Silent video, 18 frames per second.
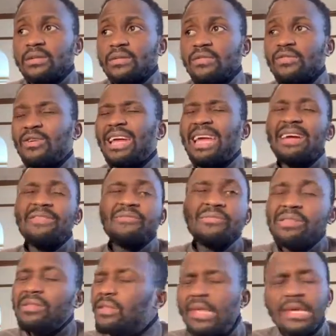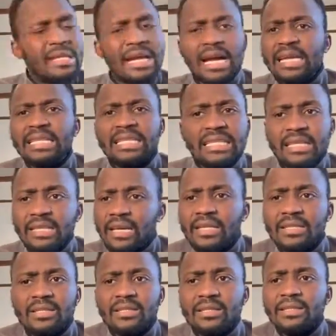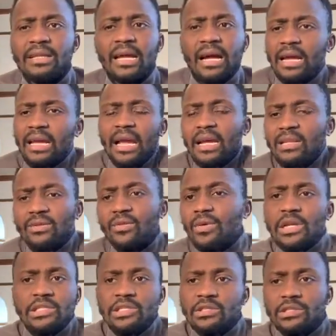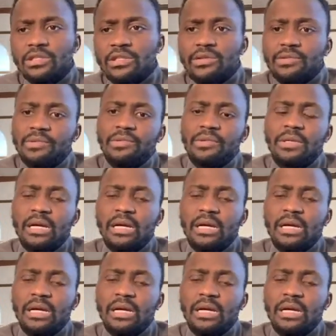for everything I needed, I had questions to.